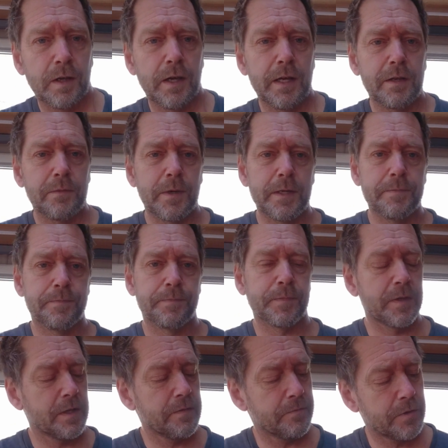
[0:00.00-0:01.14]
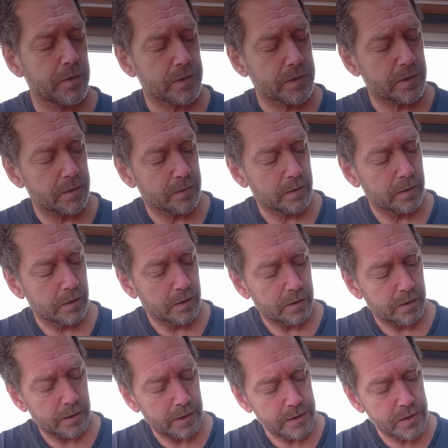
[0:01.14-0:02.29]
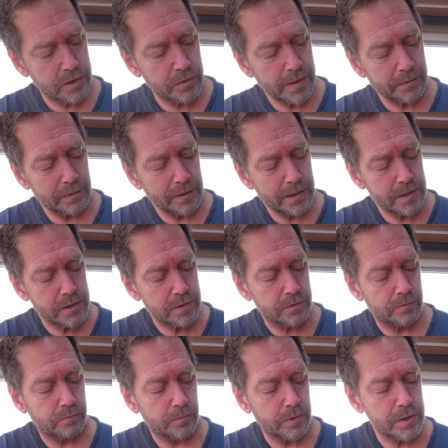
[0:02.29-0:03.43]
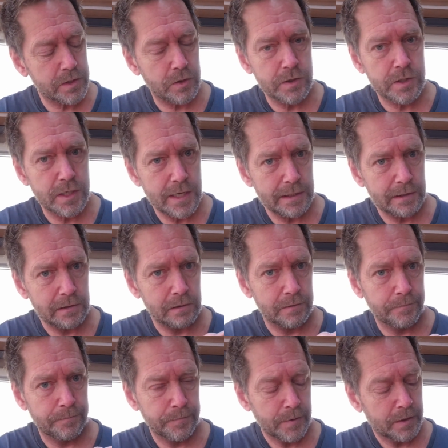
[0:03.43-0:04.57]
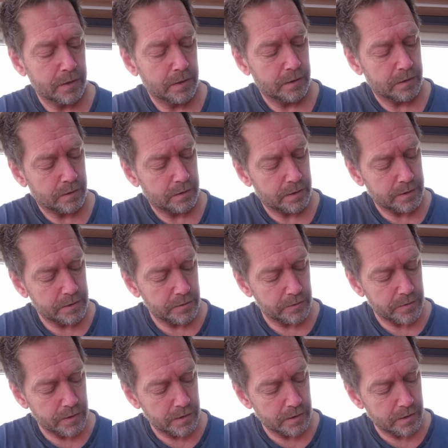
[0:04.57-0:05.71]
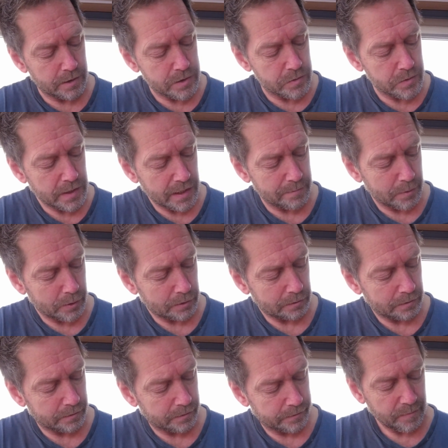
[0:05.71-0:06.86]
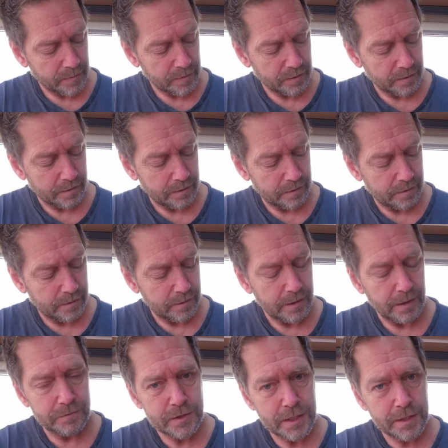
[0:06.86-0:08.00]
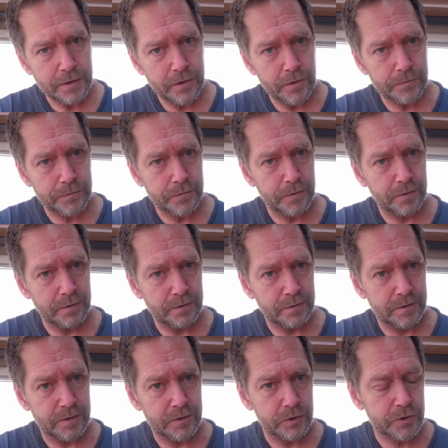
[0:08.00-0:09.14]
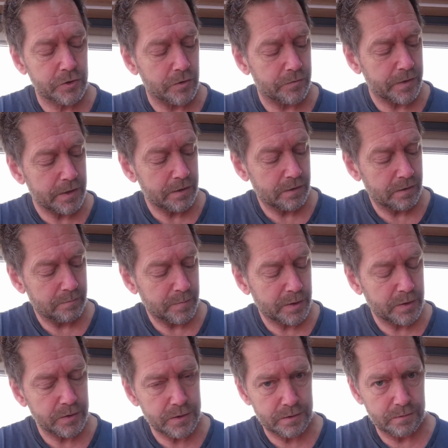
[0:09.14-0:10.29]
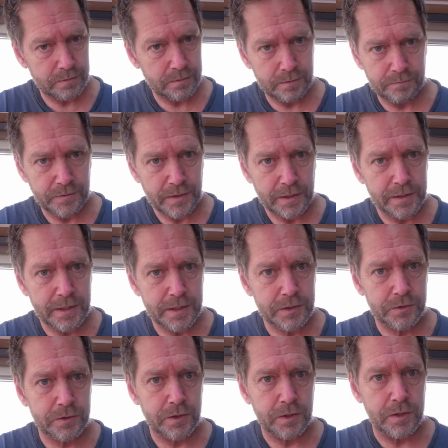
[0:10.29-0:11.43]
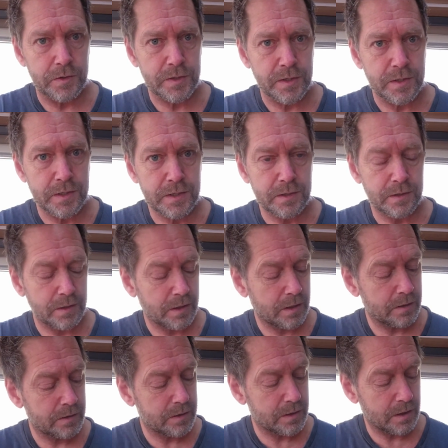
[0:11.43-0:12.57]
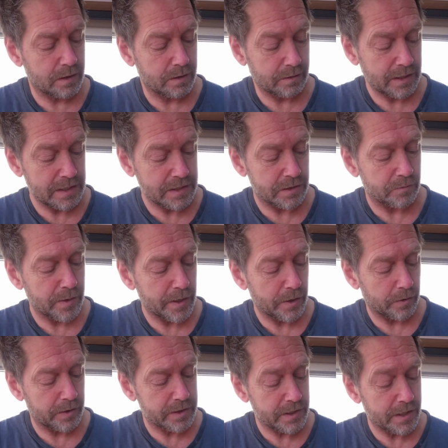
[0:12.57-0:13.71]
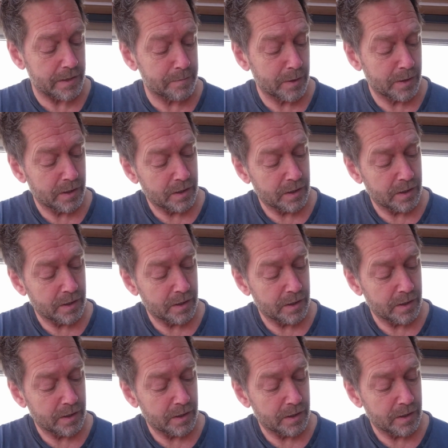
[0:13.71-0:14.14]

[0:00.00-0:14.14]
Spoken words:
Anyway, the inverter. It has two outlets, one is continental and the other a UK model. I've taken off the dust cover because frankly that's just a nuisance and gets in the way all the time,